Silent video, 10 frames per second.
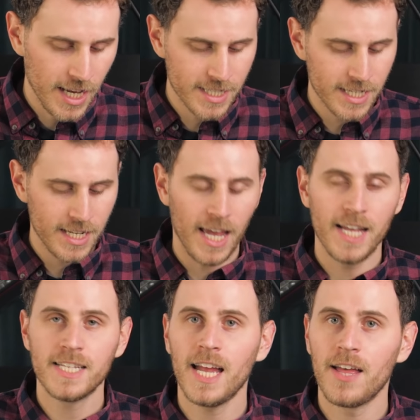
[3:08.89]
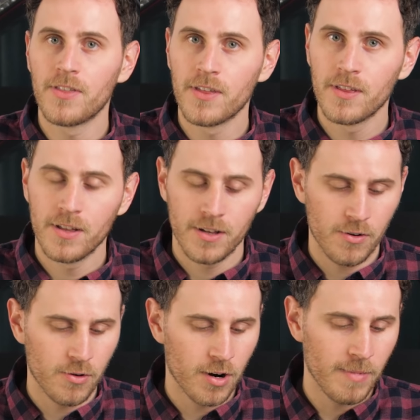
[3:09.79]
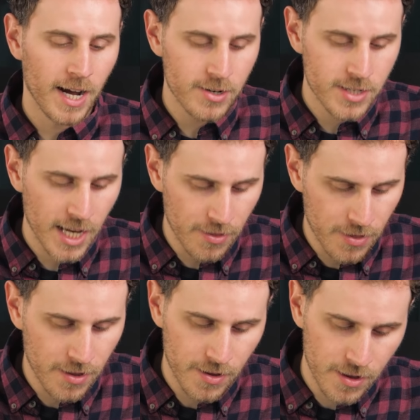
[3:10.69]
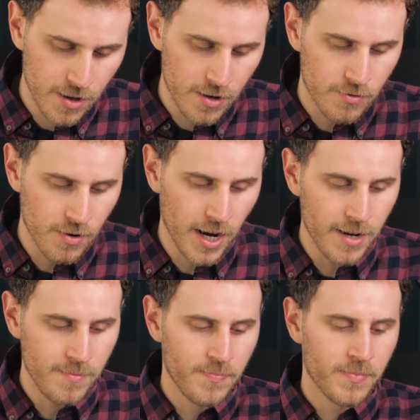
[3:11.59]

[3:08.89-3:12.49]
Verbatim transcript: Is it a tenth or a minor tenth, right?